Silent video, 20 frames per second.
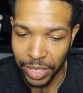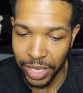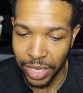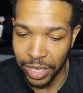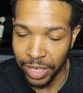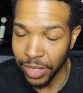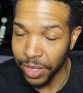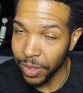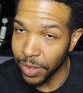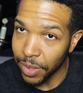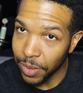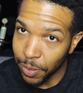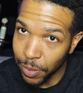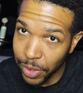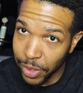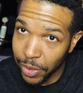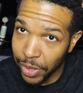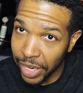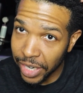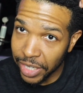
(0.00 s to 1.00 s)
set of,
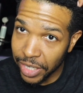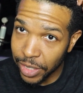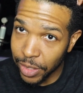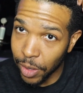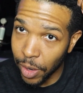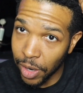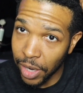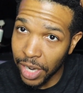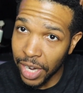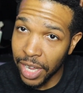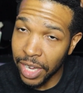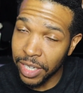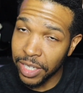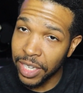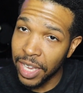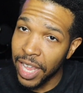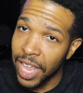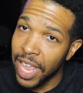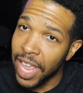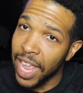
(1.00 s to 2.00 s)
when you got your starter locks.
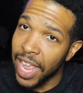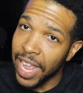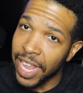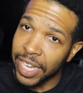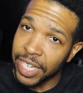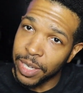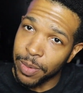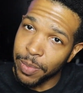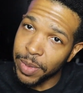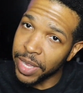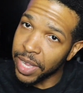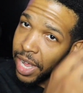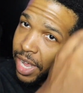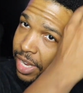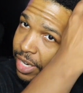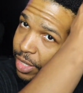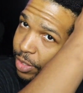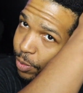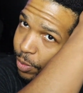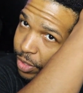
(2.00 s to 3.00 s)
And to be
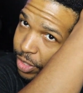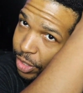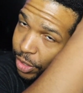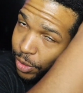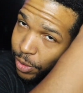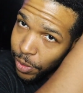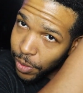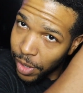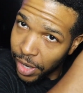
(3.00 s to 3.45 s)
honest with you,